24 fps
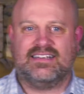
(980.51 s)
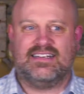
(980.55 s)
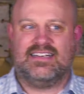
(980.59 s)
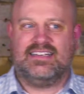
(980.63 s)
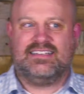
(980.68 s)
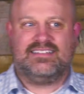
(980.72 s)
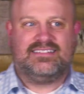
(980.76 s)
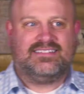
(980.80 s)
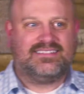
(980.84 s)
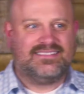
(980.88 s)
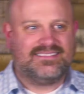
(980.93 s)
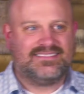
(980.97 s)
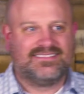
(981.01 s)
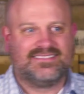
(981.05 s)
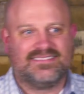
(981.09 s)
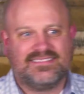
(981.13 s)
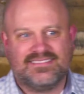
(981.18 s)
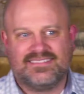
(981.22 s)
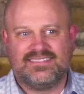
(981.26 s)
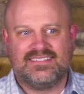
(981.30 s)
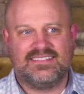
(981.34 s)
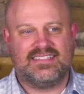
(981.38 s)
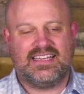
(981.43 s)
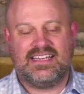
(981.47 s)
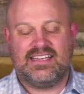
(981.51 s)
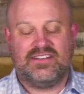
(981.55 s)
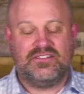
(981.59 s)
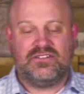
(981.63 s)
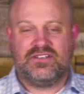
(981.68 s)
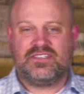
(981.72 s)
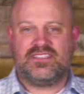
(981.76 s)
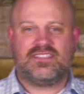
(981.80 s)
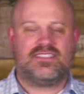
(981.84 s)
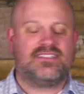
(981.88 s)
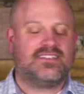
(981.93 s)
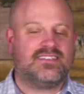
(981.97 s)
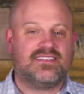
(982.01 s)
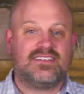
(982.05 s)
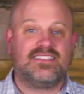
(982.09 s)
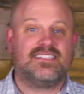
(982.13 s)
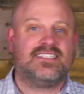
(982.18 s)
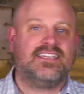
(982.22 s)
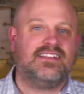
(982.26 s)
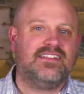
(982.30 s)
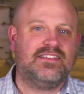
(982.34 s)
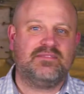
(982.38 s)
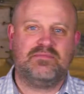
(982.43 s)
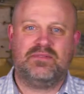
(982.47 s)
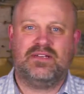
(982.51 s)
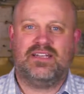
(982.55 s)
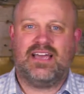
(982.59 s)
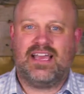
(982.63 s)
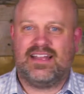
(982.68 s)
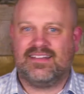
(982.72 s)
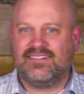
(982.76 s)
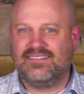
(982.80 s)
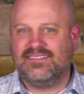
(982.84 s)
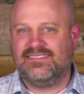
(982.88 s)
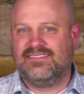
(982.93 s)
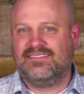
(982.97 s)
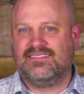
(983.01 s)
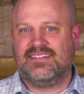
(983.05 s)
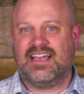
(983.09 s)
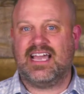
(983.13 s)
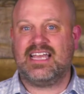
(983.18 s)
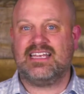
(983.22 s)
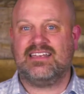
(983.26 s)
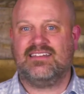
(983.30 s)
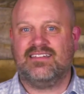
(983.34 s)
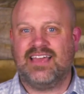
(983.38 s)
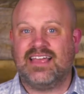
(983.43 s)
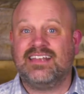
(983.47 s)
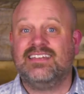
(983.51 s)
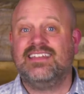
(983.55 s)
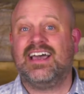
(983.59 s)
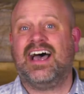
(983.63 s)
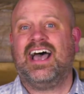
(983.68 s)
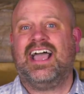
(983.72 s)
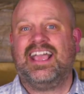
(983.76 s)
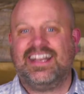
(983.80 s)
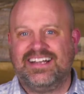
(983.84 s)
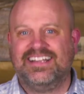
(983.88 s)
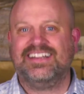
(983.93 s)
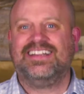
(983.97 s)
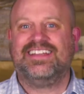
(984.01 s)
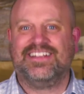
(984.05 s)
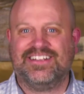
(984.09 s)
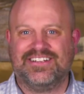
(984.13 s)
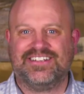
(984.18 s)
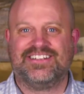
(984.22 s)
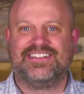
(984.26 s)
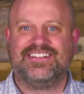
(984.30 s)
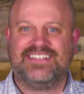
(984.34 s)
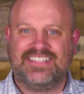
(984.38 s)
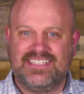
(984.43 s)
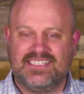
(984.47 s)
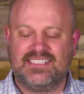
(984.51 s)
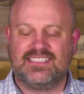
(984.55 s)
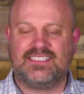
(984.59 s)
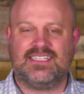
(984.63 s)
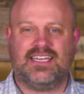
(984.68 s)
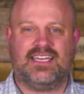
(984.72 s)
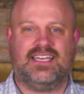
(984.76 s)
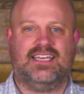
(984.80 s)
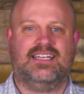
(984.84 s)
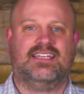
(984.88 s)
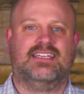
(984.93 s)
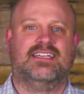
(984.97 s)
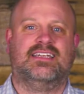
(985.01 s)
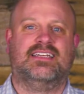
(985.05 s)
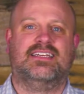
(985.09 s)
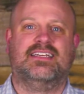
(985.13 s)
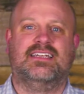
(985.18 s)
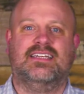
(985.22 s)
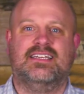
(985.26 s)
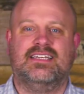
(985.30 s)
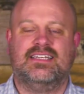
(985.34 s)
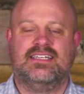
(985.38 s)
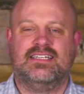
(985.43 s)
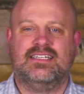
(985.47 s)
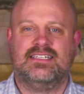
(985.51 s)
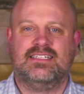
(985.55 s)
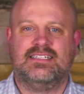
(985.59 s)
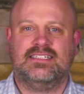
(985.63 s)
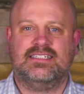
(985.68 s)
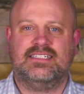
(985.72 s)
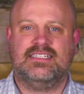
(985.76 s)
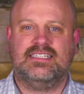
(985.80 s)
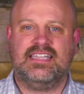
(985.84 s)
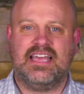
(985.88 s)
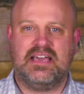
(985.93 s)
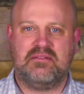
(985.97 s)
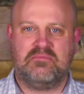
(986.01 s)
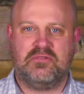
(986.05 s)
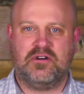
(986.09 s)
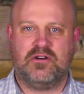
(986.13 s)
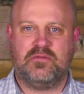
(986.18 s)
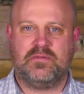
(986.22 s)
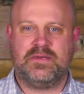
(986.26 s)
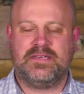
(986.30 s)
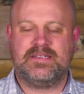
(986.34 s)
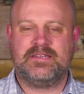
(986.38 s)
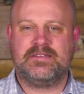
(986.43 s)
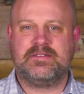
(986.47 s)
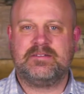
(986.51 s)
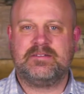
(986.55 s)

I know it's silly, but I died a little inside in that moment.